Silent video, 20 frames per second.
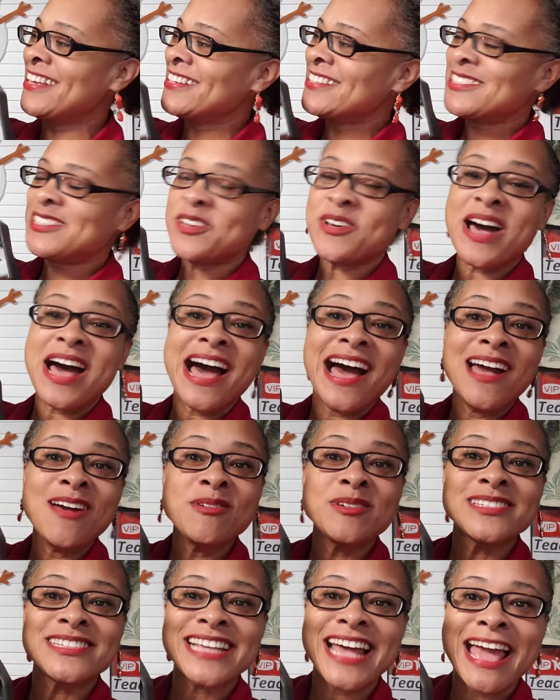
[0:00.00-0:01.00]
So I
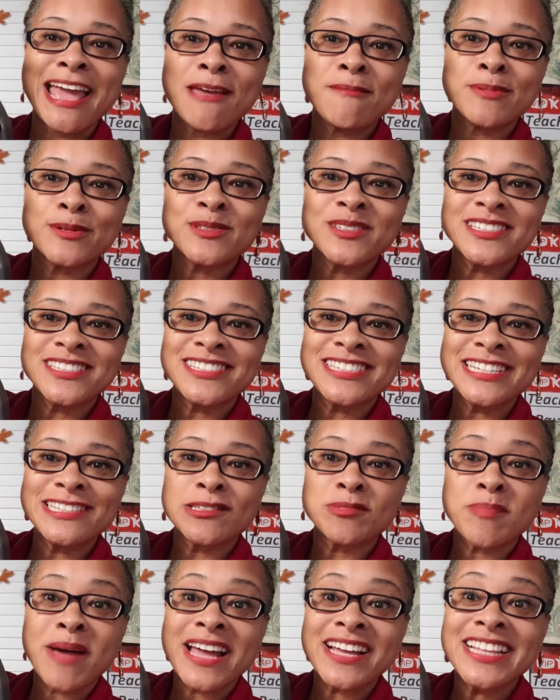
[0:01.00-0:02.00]
was able to
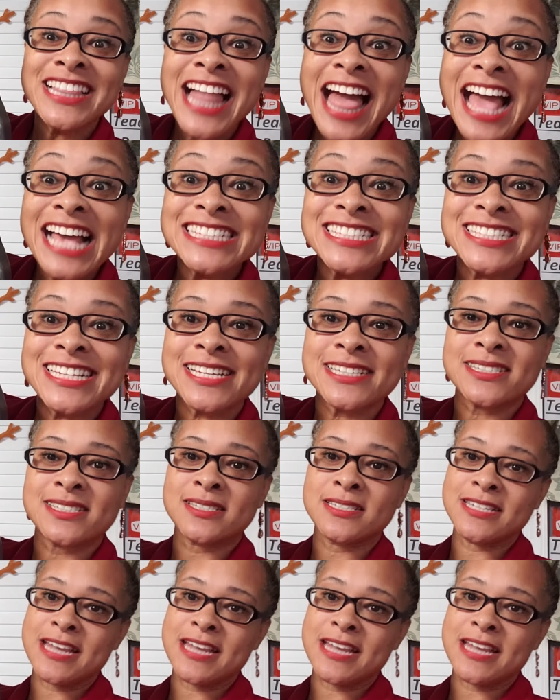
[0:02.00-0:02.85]
teach my classes.